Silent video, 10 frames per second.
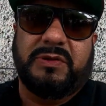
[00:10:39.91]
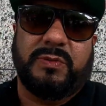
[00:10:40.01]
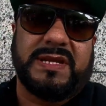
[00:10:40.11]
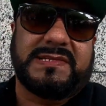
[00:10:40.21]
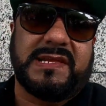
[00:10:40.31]

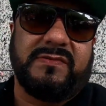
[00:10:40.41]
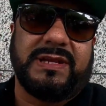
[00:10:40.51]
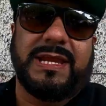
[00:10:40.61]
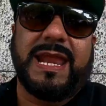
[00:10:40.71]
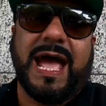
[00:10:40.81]
between
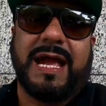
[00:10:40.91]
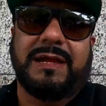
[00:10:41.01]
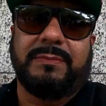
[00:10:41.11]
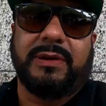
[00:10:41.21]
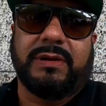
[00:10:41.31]
7 to
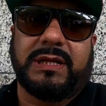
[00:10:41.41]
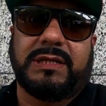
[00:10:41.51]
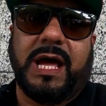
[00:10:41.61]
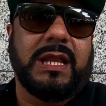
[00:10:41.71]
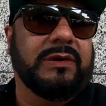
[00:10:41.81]
9
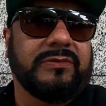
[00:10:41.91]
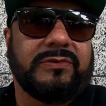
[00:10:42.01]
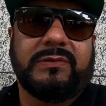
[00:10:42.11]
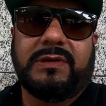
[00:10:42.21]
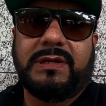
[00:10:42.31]
American
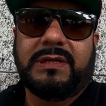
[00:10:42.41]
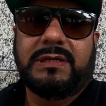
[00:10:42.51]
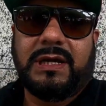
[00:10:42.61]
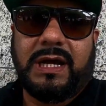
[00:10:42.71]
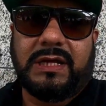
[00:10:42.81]
dollars
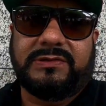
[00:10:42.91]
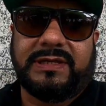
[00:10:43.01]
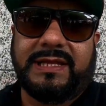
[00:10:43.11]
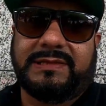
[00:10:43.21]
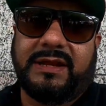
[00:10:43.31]

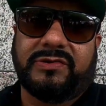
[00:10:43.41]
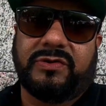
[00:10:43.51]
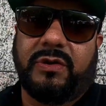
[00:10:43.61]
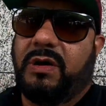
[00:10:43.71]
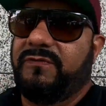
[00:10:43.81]
to get there.
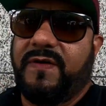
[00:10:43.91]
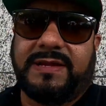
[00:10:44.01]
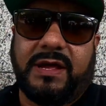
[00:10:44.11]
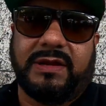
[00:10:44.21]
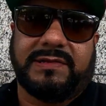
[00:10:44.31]
So I'll
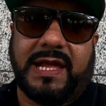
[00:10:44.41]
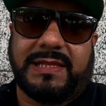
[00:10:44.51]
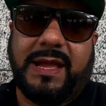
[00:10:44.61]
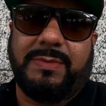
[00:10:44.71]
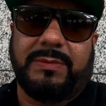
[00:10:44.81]
find out
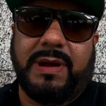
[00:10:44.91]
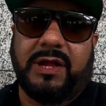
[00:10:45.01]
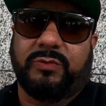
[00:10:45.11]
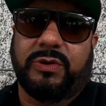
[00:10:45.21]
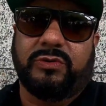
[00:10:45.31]
exactly how many
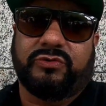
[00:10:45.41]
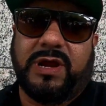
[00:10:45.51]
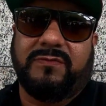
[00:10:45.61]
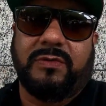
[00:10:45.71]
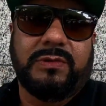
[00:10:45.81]
miles we're gonna
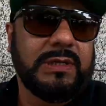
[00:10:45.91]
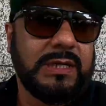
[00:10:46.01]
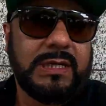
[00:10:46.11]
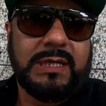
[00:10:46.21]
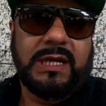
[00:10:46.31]
travel.
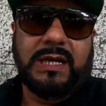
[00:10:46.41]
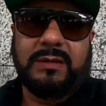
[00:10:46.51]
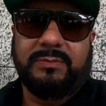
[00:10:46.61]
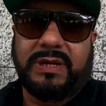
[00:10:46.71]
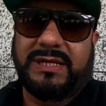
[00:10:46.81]

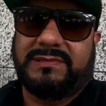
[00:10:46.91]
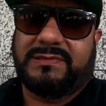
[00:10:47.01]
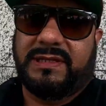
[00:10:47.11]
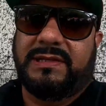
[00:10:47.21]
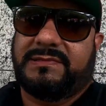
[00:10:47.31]
but
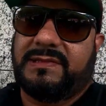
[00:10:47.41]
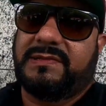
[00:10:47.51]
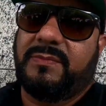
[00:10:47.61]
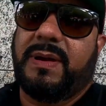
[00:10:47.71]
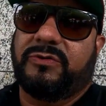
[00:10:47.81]

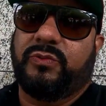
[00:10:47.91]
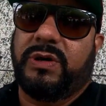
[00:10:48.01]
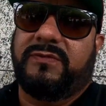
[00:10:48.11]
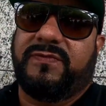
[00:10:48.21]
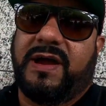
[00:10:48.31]
it's about
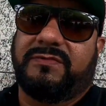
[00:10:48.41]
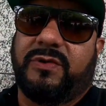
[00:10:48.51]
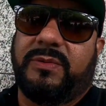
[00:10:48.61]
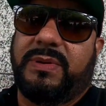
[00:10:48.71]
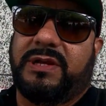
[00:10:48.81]

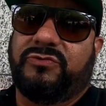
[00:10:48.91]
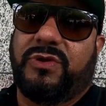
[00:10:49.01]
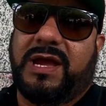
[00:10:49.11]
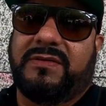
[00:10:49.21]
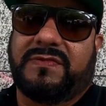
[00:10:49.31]
25-30 minute
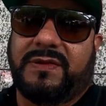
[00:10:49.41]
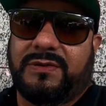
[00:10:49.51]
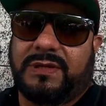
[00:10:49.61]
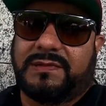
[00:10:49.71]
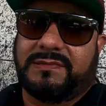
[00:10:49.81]
drive, so
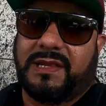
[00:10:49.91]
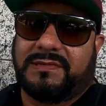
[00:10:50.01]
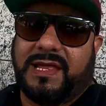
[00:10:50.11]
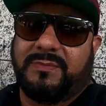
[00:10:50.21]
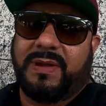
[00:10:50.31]

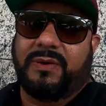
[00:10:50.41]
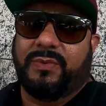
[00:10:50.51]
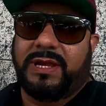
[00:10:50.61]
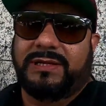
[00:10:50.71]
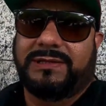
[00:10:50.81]
that's not a
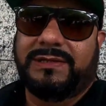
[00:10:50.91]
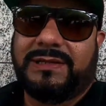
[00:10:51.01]
bad rate.